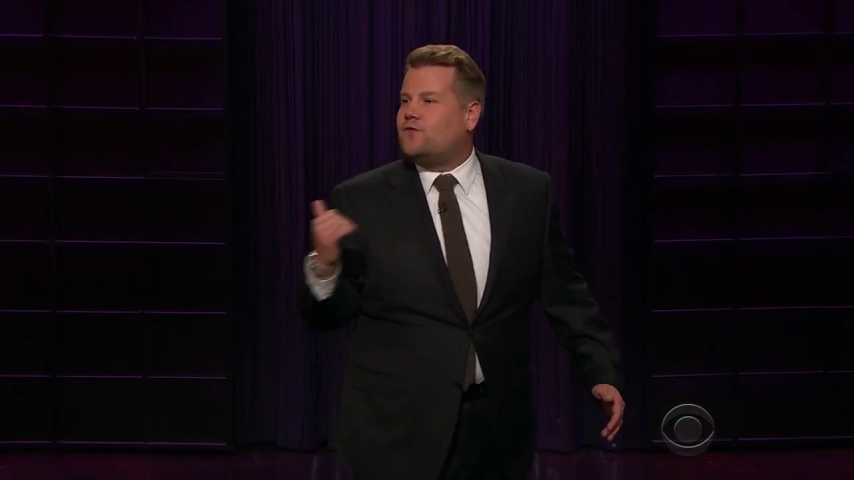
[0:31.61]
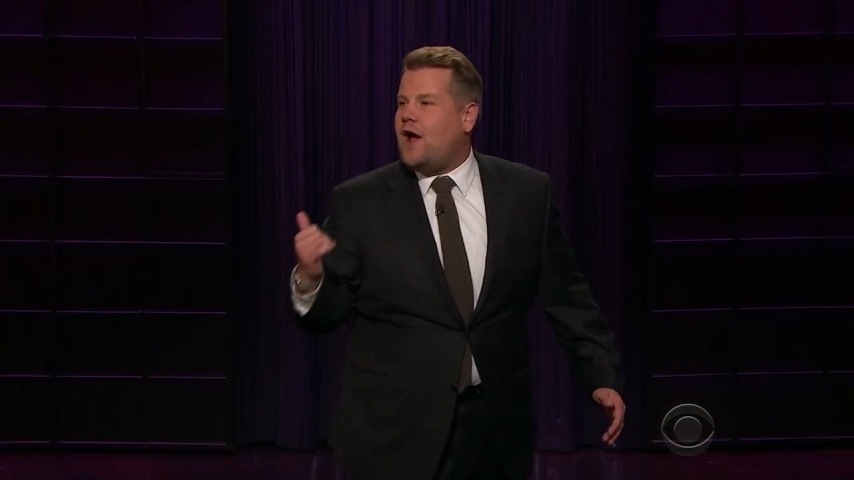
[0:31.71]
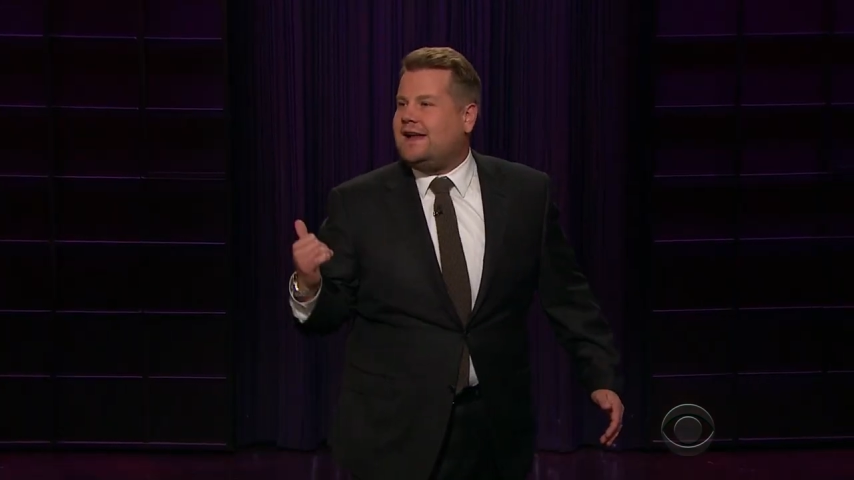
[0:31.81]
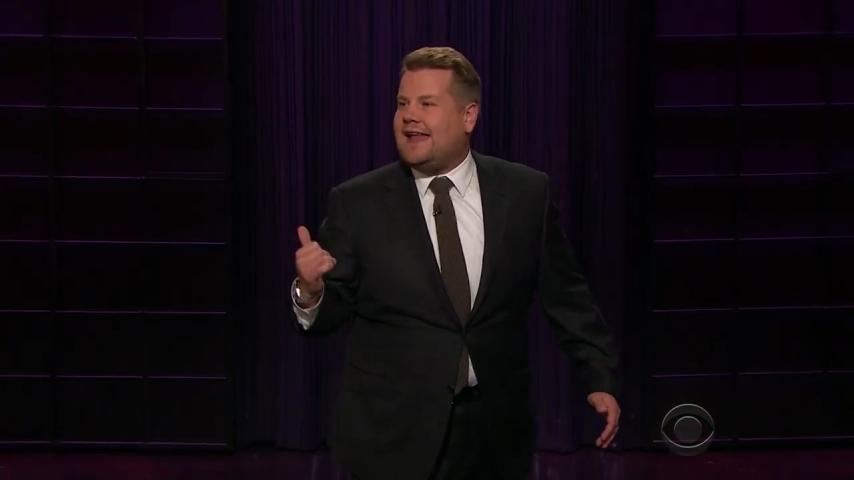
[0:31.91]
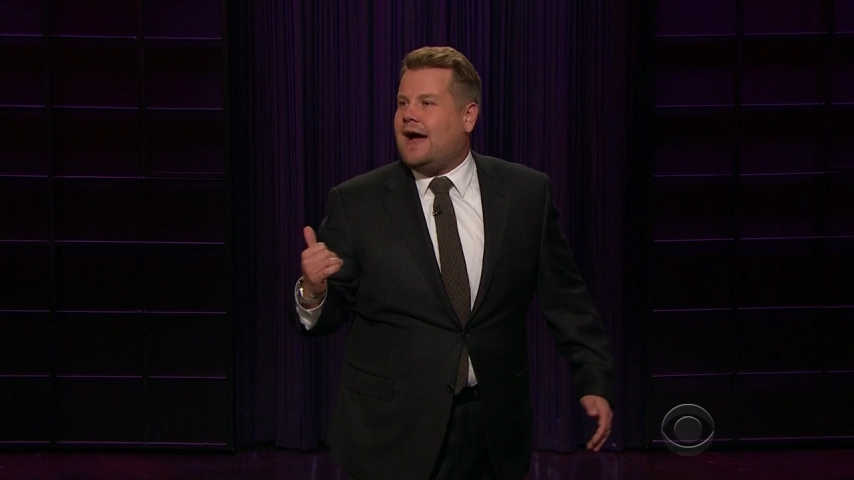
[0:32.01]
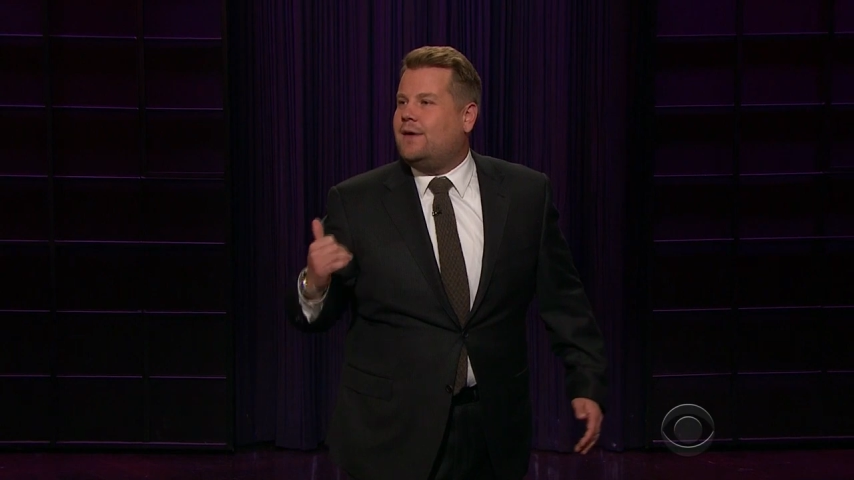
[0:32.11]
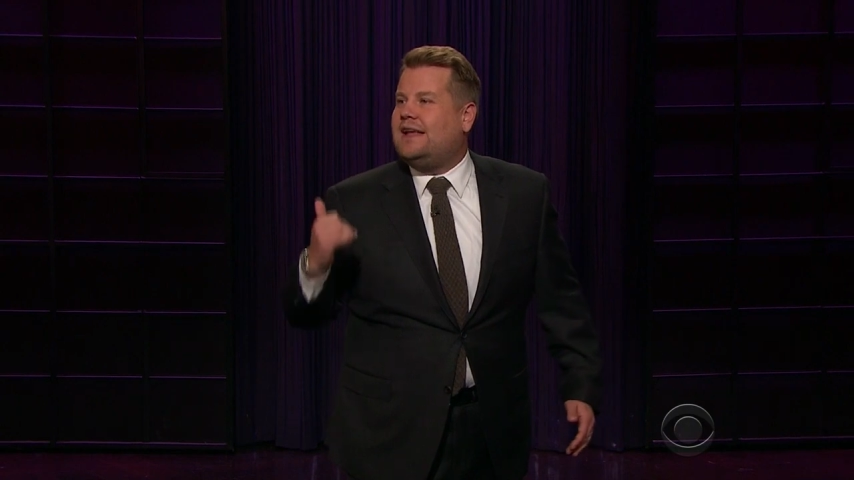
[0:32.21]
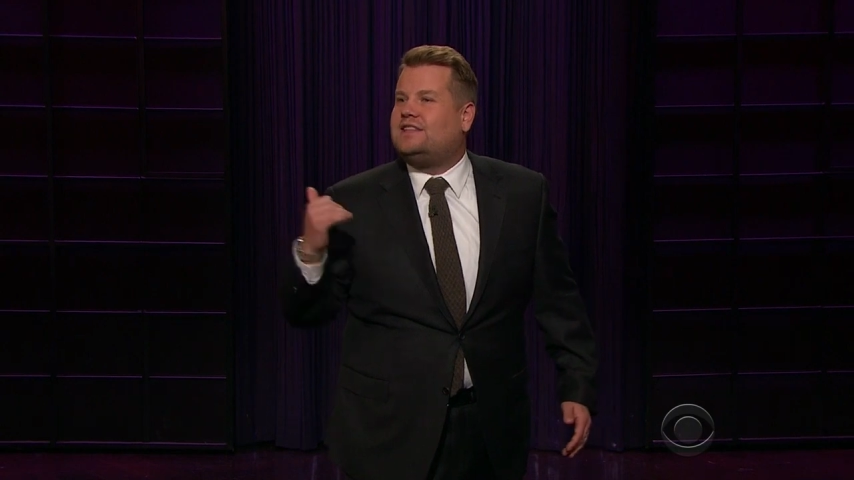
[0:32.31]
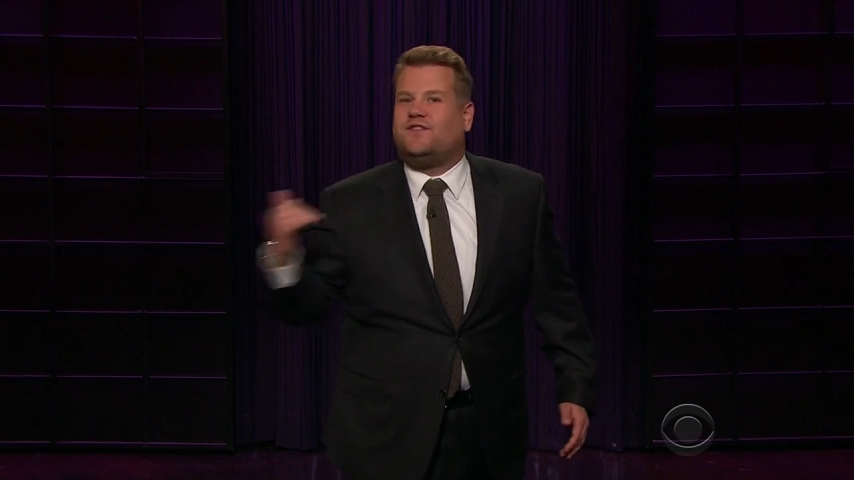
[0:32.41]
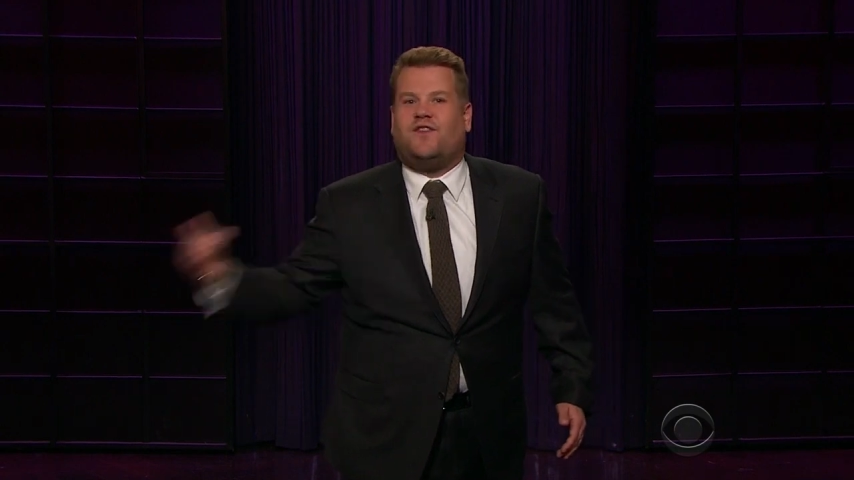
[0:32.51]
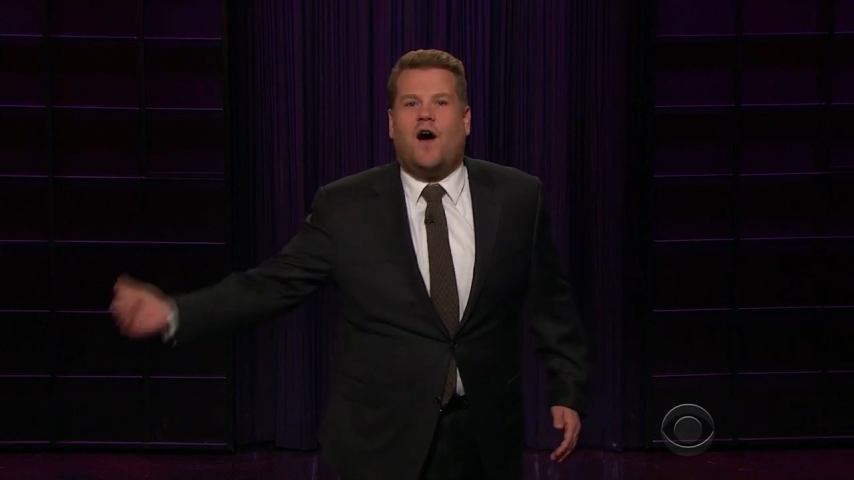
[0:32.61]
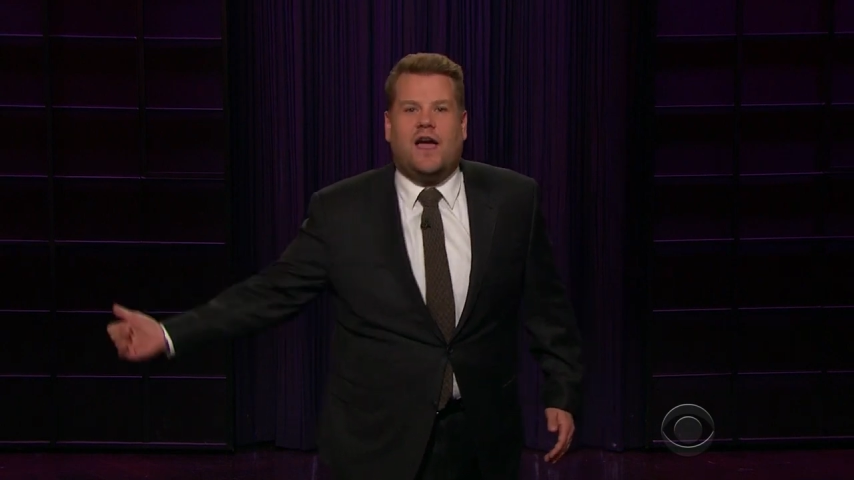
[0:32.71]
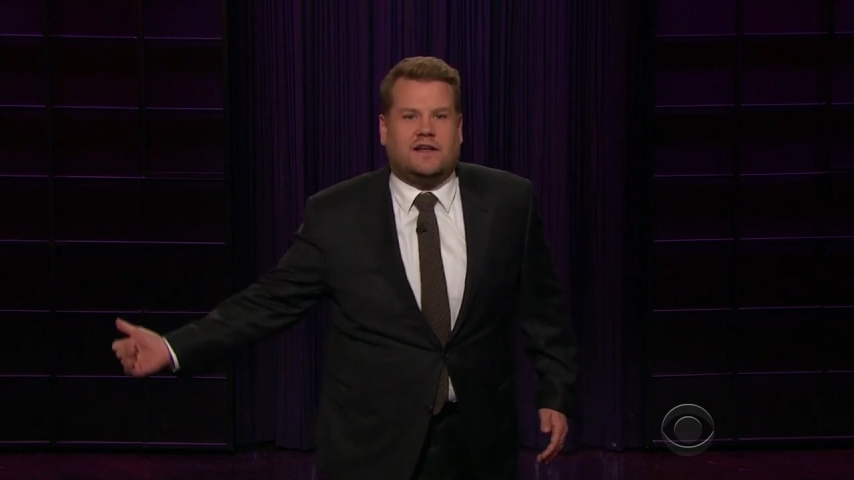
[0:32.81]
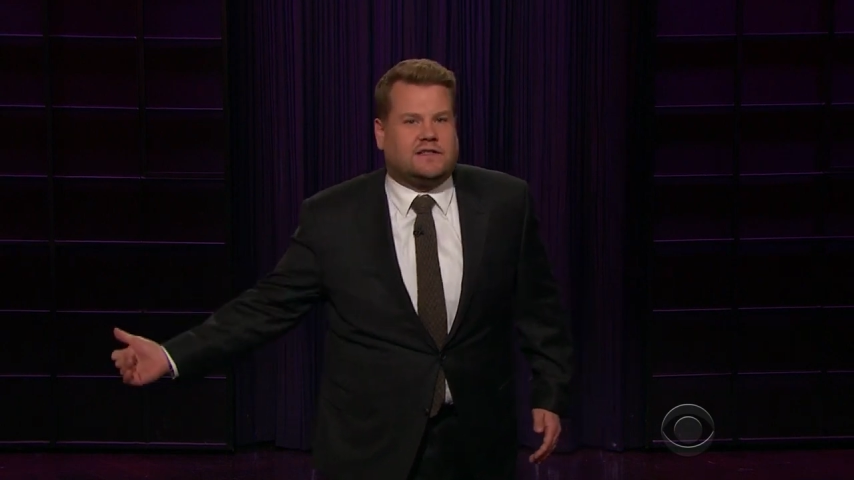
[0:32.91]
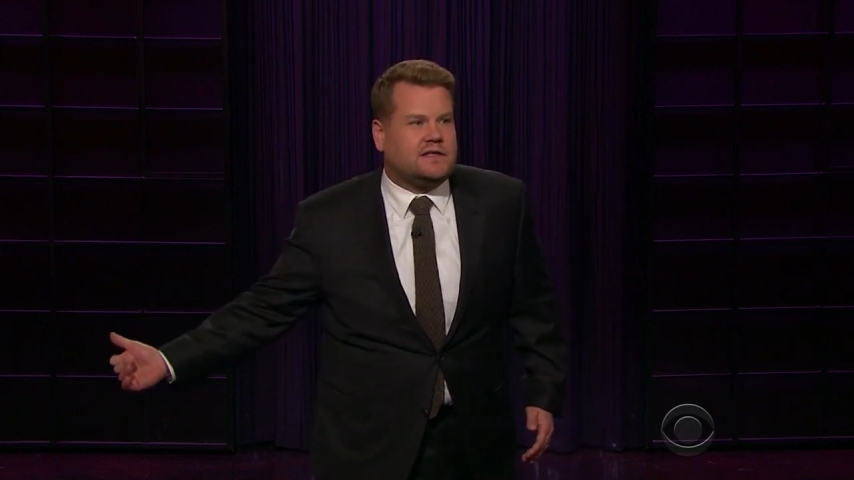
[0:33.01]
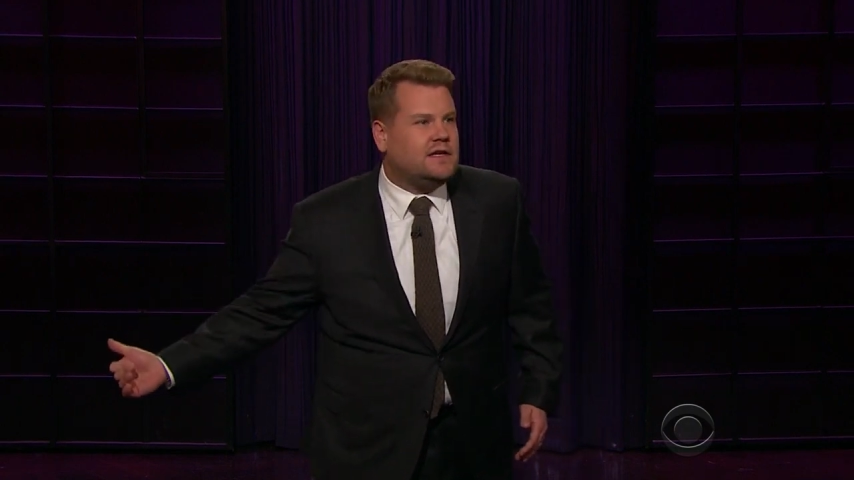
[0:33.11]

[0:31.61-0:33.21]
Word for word: right now, he's fired."